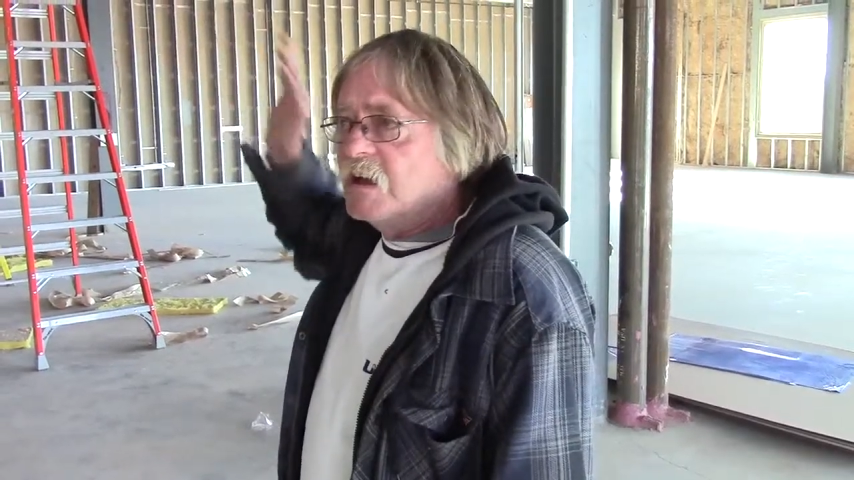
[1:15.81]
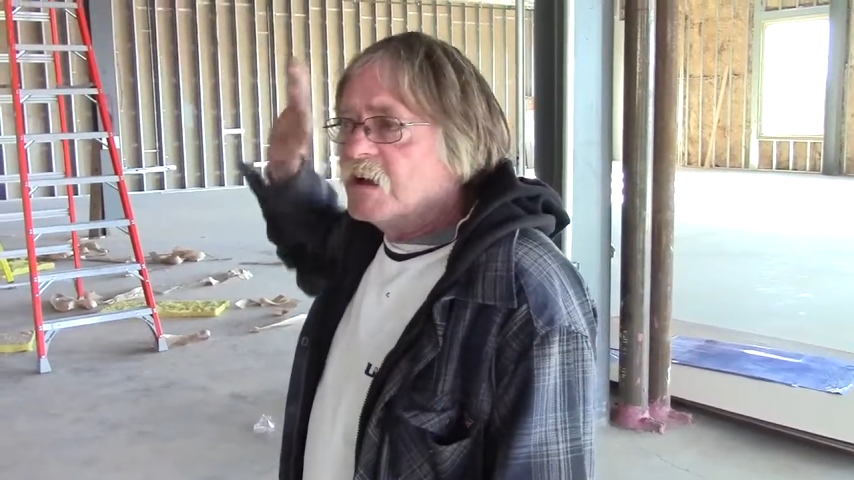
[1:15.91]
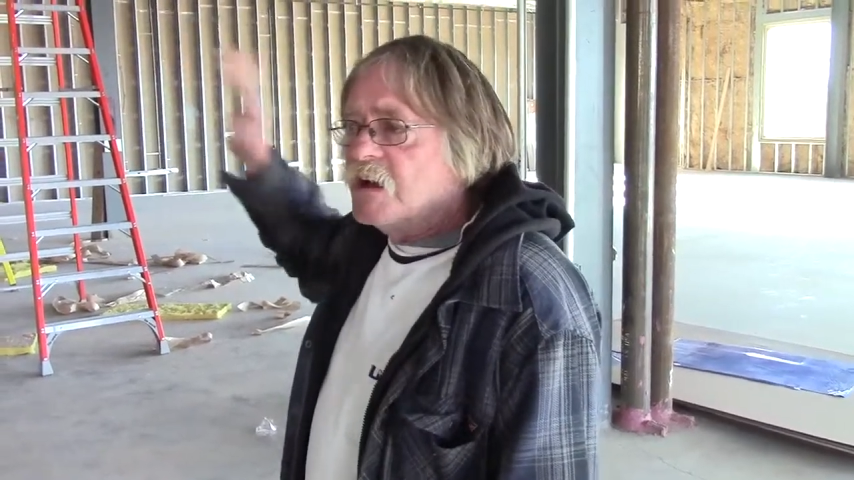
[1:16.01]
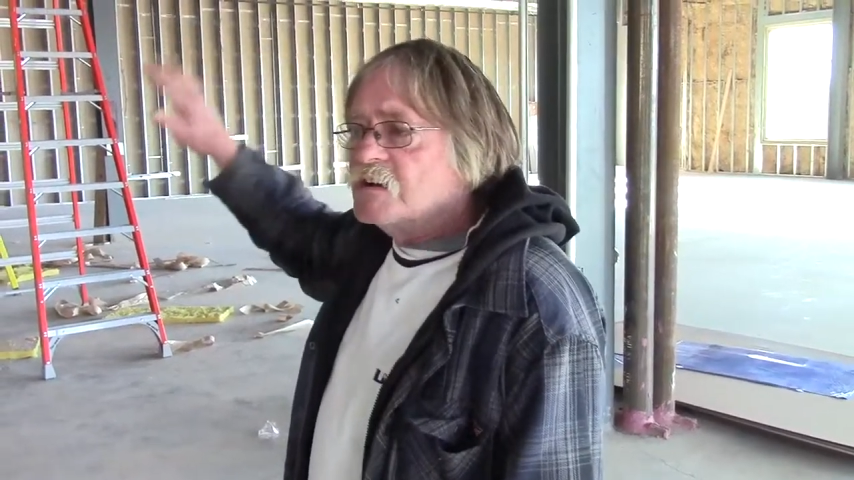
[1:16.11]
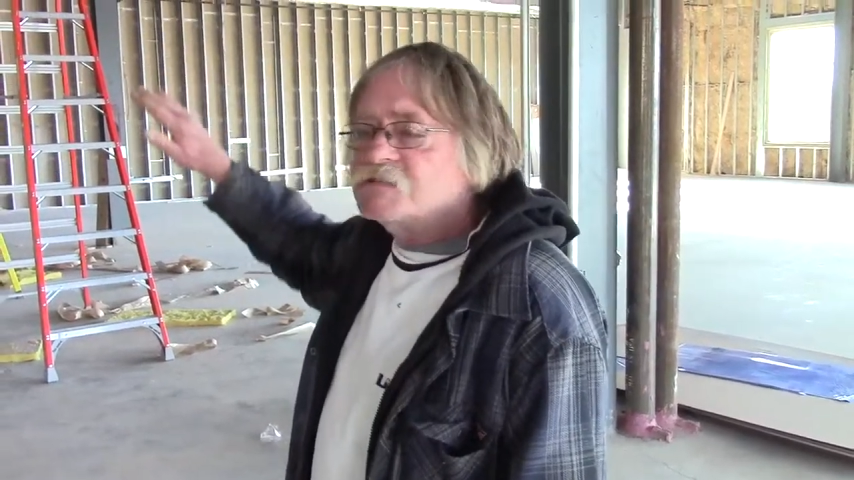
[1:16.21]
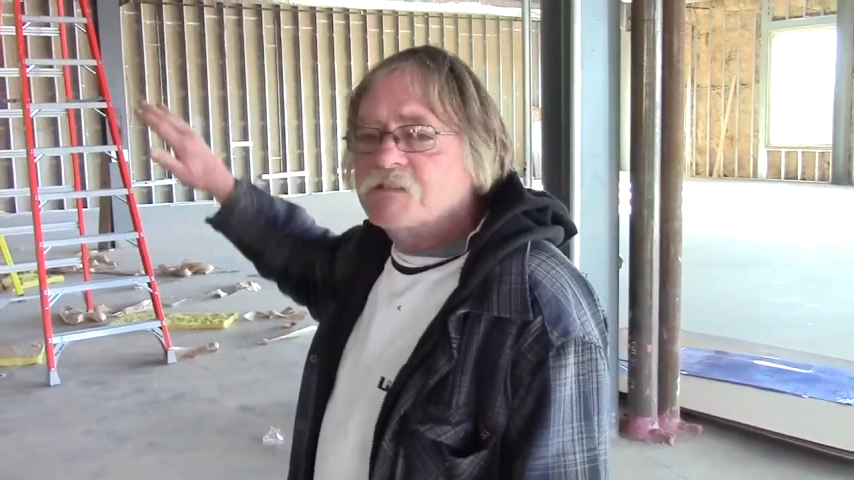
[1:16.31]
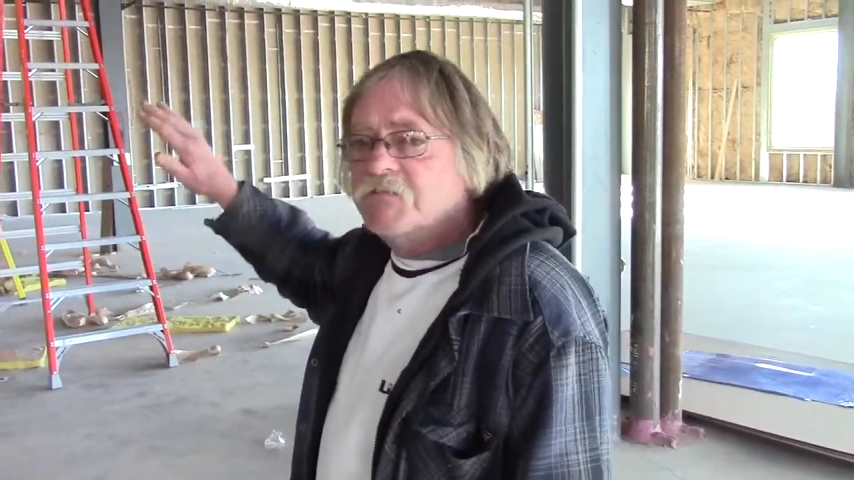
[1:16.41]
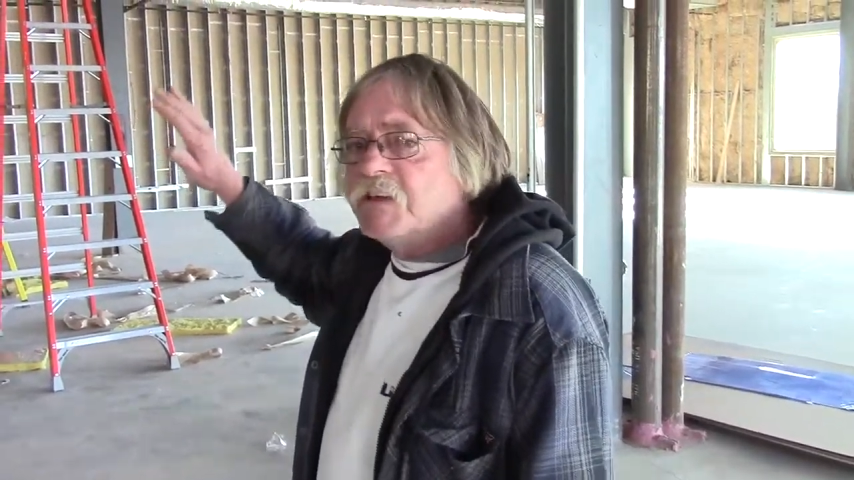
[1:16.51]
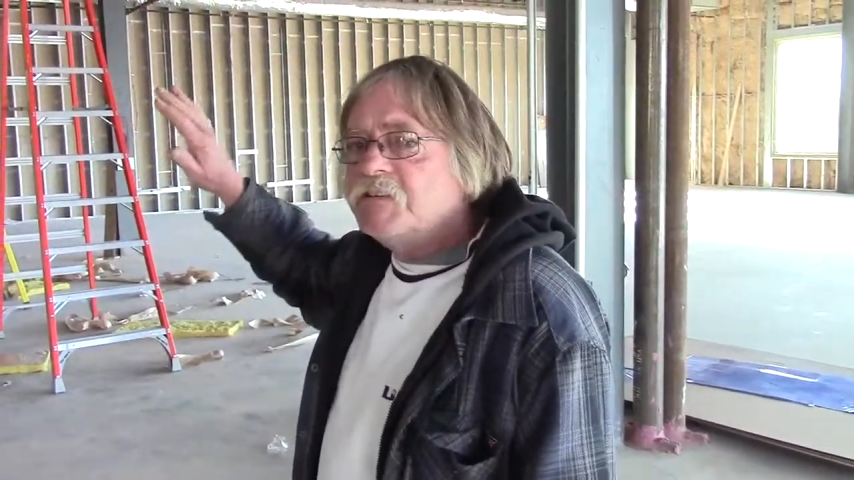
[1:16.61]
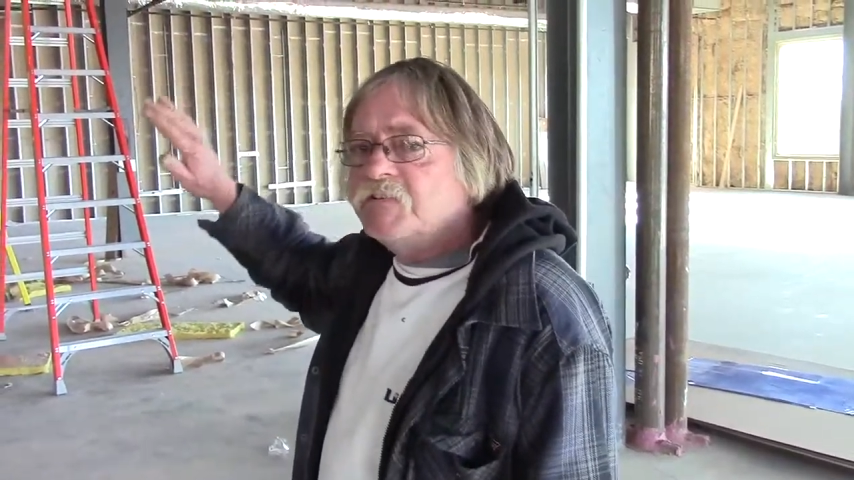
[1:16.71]
a constant
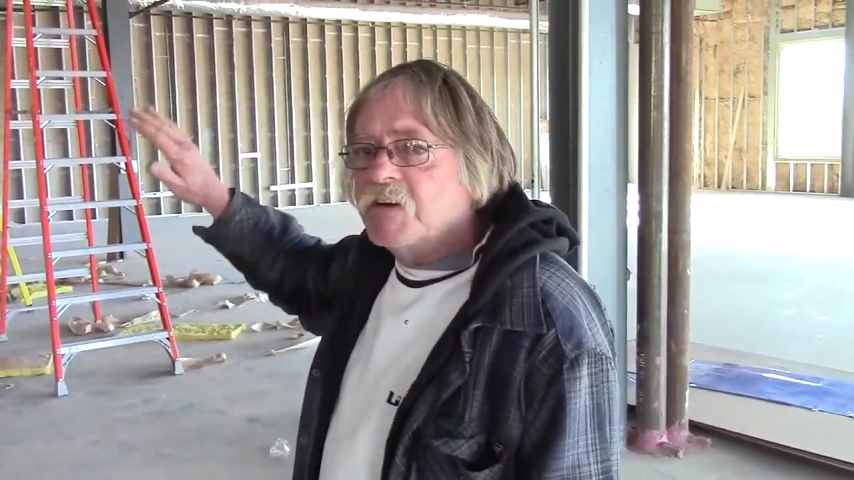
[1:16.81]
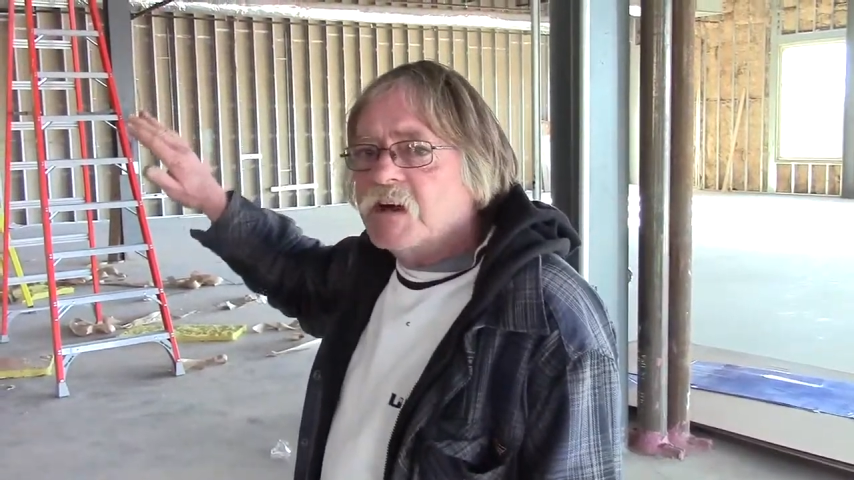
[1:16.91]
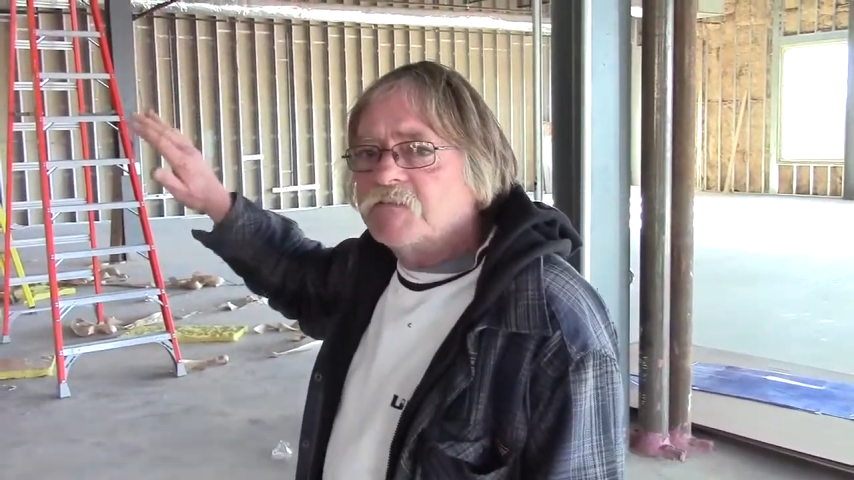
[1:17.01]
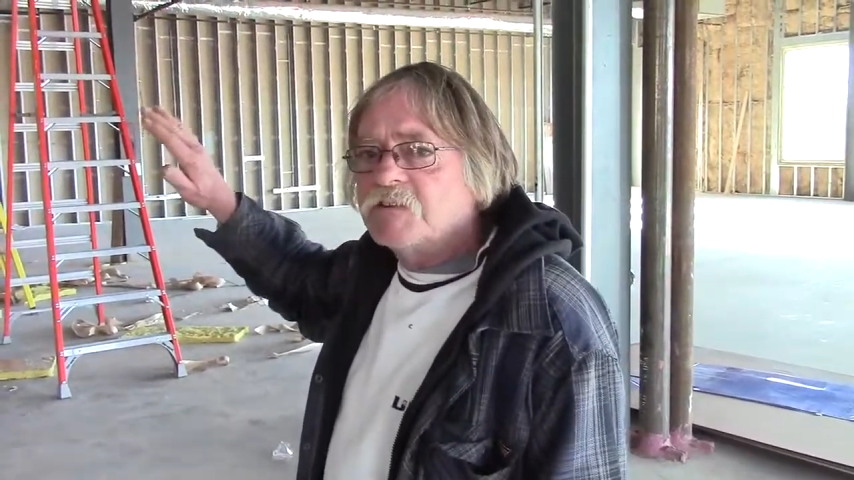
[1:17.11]
55